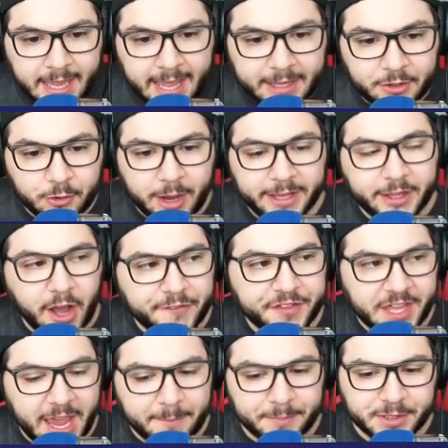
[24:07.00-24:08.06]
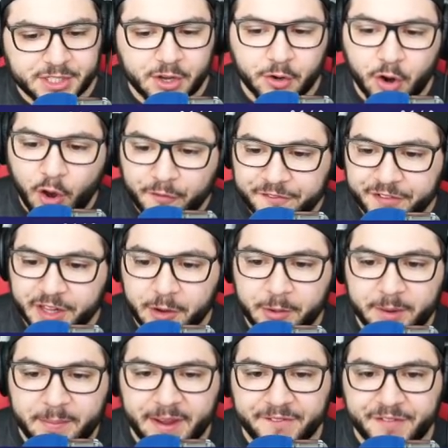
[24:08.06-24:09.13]
And to end off the episode, hopefully with
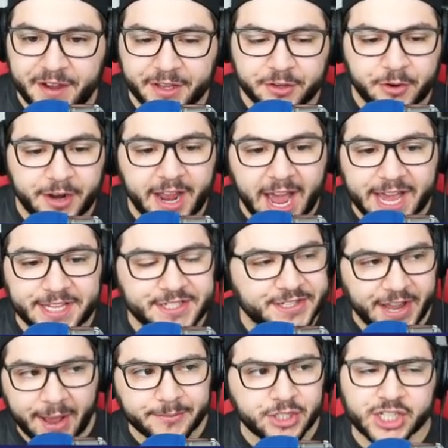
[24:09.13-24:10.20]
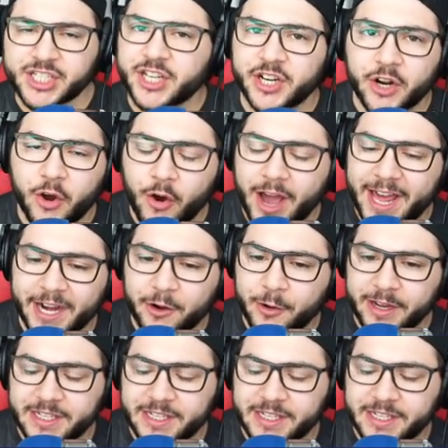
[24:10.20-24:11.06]
a big victory, guys, I'm just going to go ahead and quick